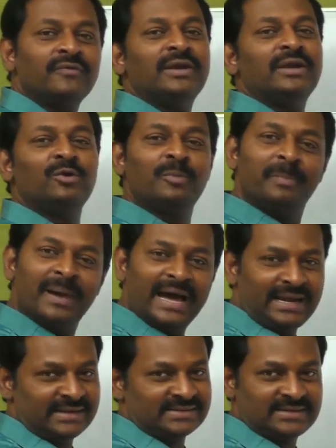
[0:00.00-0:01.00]
You'll do
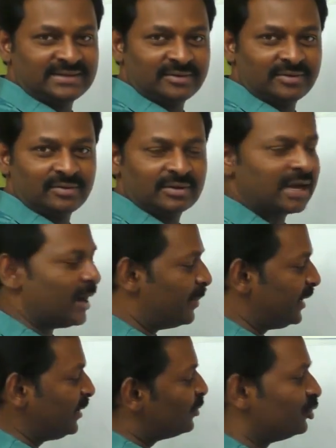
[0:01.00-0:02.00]
balancing rule.
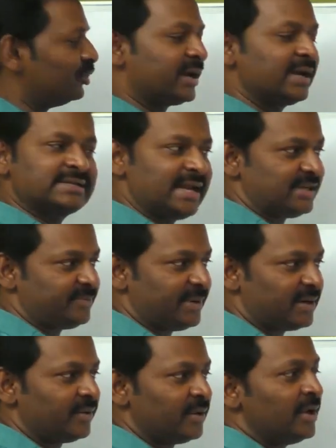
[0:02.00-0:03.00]
Kabatti munduga slash
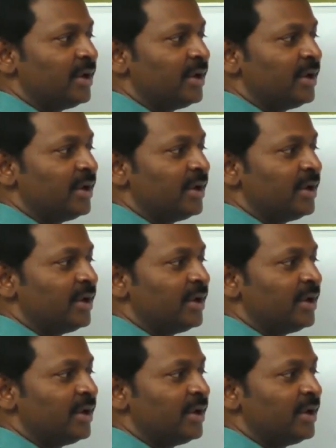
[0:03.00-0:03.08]
petti.